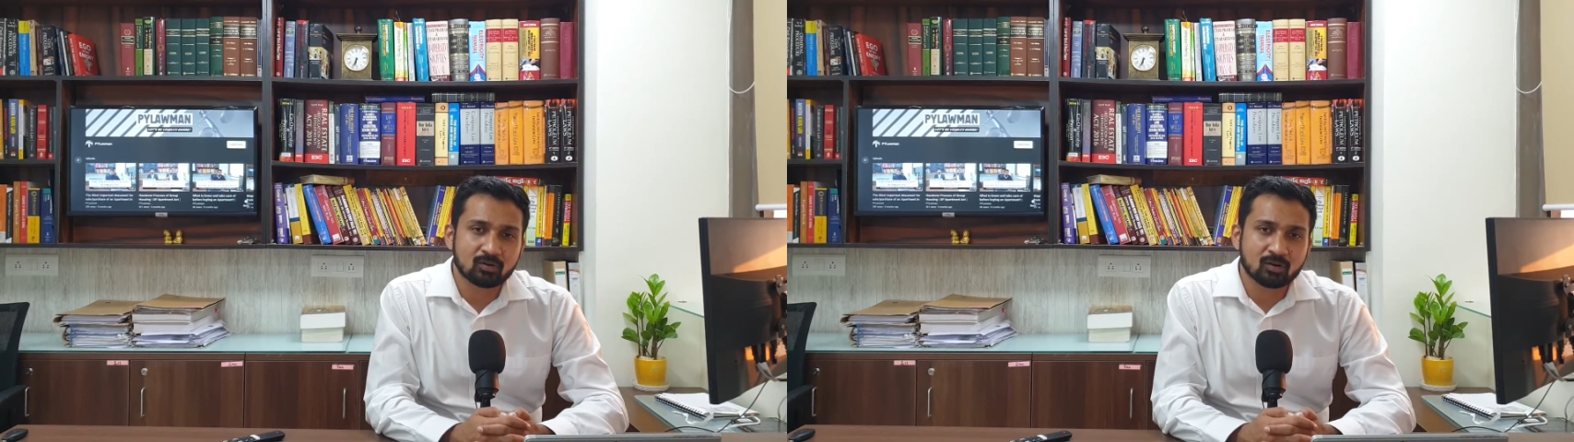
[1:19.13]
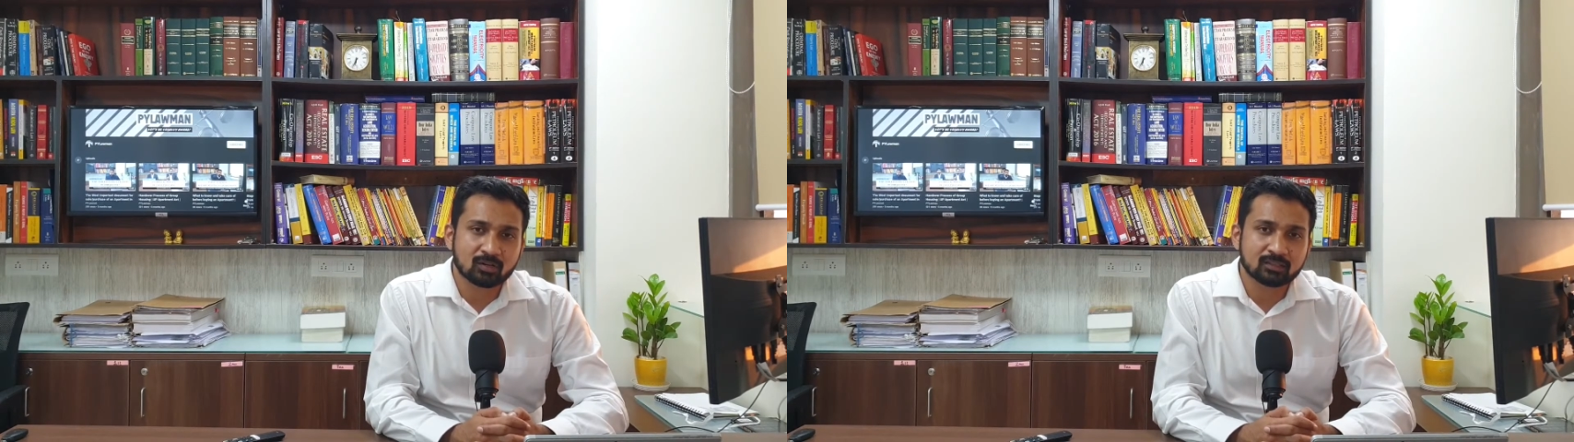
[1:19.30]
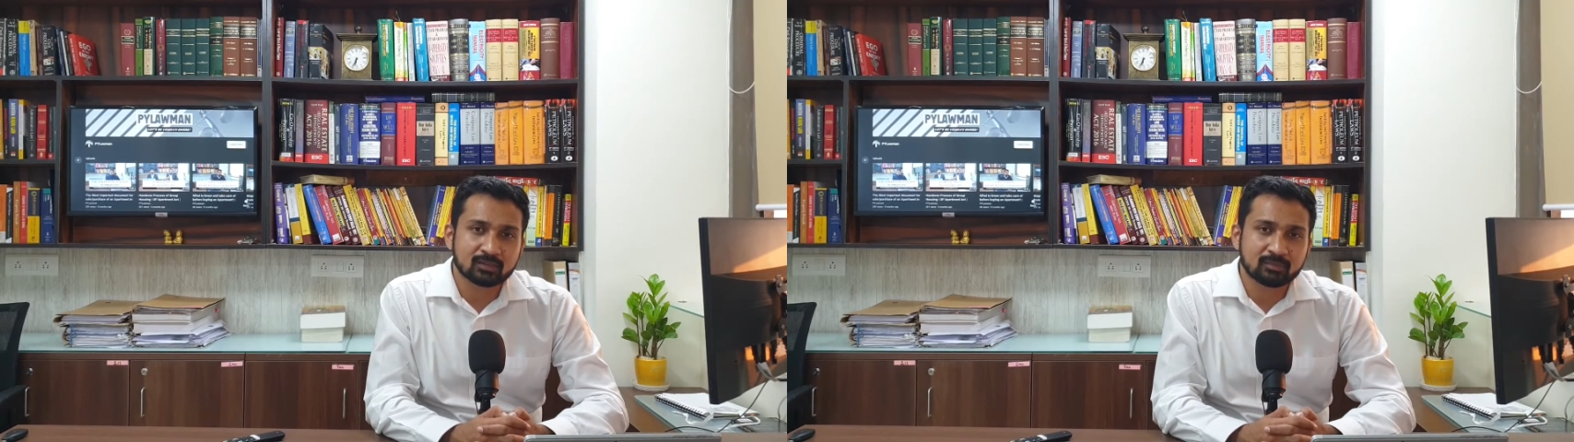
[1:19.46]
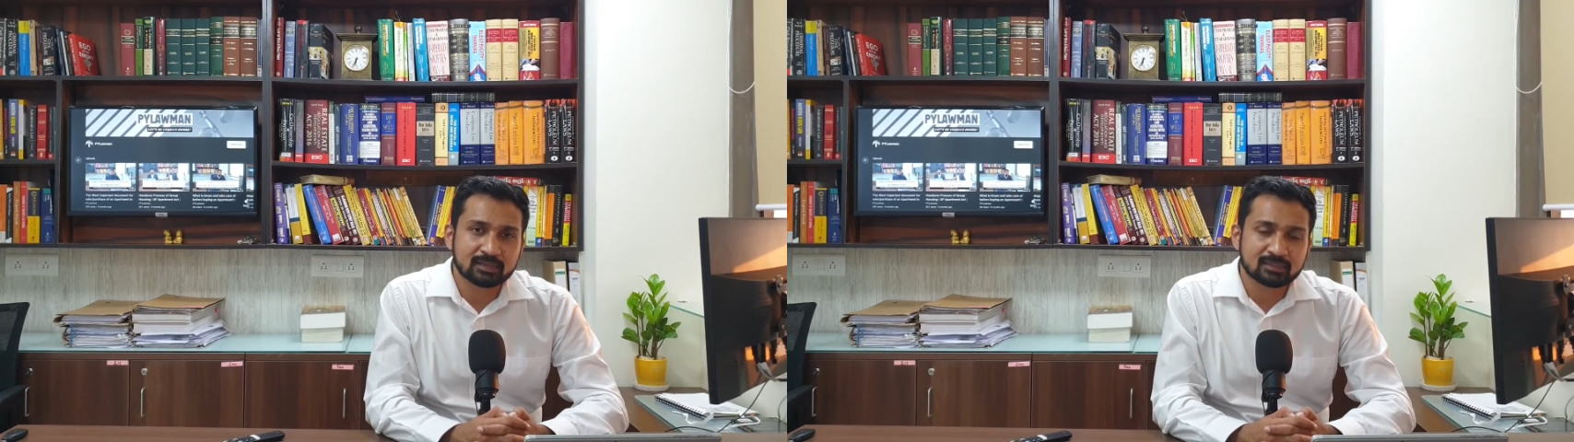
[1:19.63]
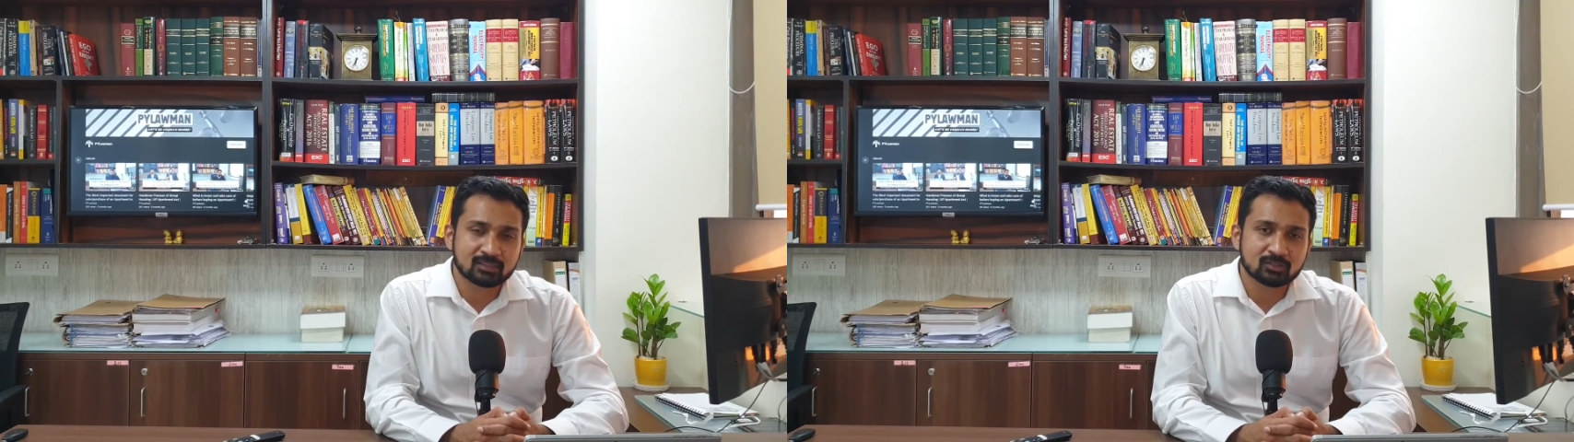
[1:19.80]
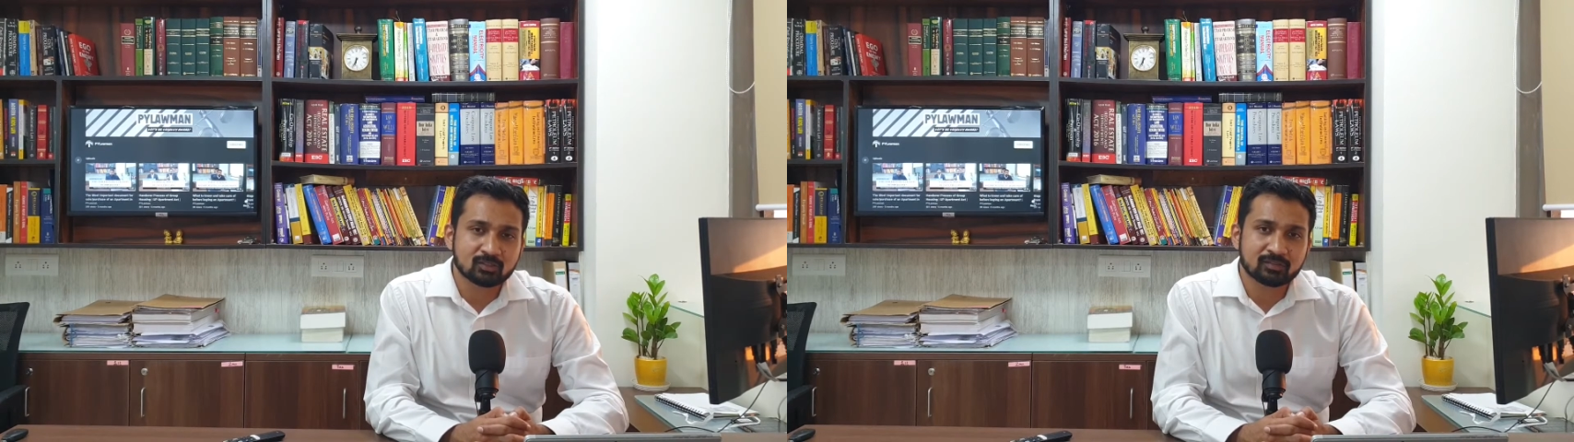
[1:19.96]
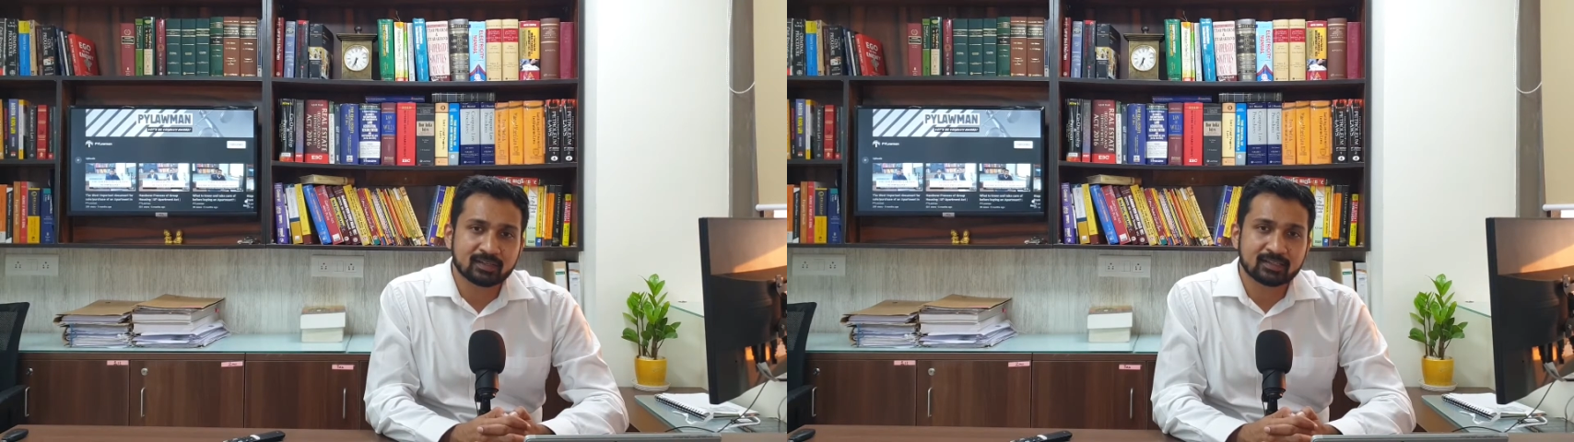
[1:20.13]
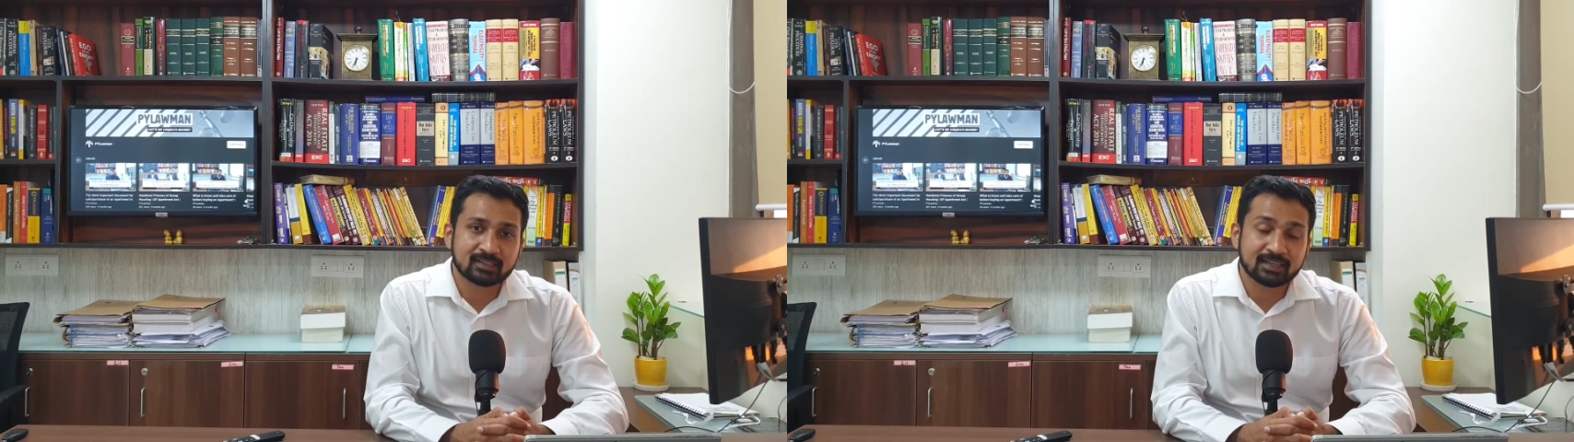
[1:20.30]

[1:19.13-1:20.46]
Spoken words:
on the basis of any